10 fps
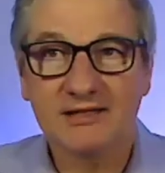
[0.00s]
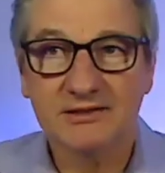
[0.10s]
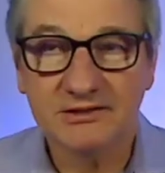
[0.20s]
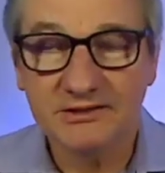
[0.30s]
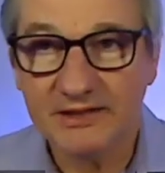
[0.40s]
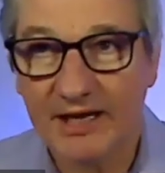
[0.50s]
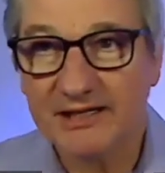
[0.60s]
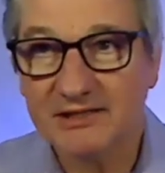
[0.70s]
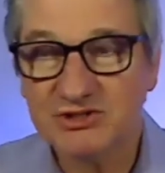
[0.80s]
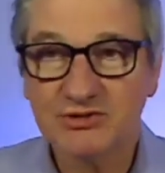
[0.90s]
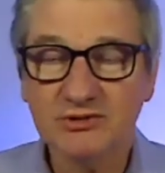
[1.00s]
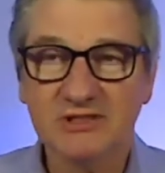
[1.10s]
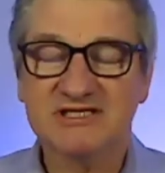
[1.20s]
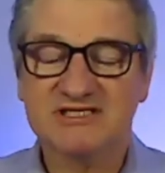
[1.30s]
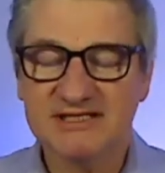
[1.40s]
can
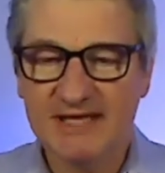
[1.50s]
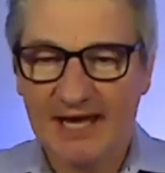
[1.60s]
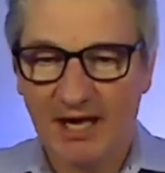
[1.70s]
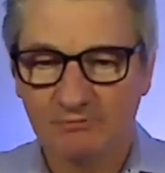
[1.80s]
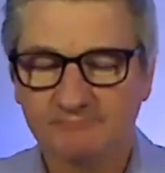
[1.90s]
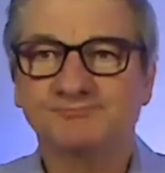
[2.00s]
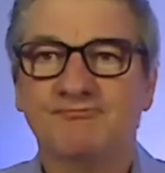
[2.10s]
certainly see how,